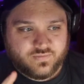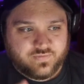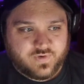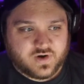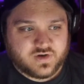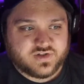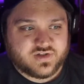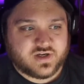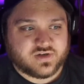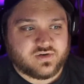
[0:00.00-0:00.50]

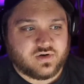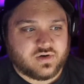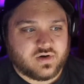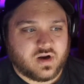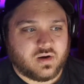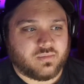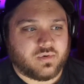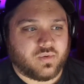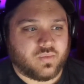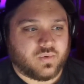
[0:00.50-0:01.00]
Far Sector
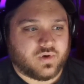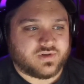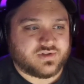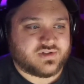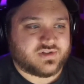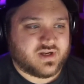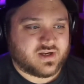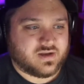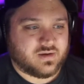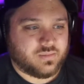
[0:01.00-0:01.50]

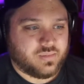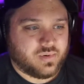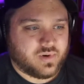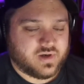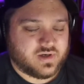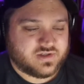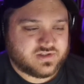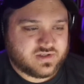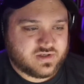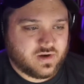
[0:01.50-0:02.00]
#1 second
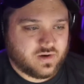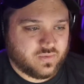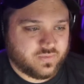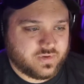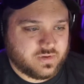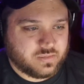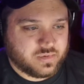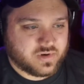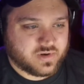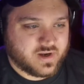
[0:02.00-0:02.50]
print is the
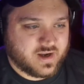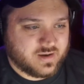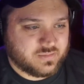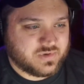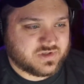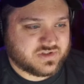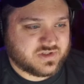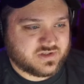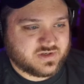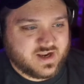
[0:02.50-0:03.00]
only book I am
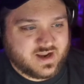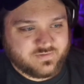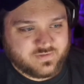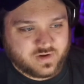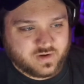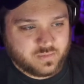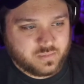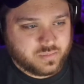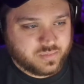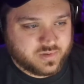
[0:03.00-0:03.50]
missing to have a
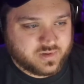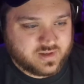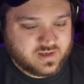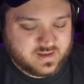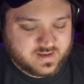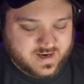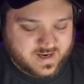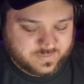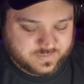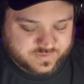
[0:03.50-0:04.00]

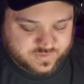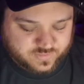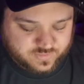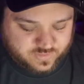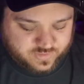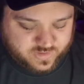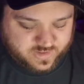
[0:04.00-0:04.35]
complete absolute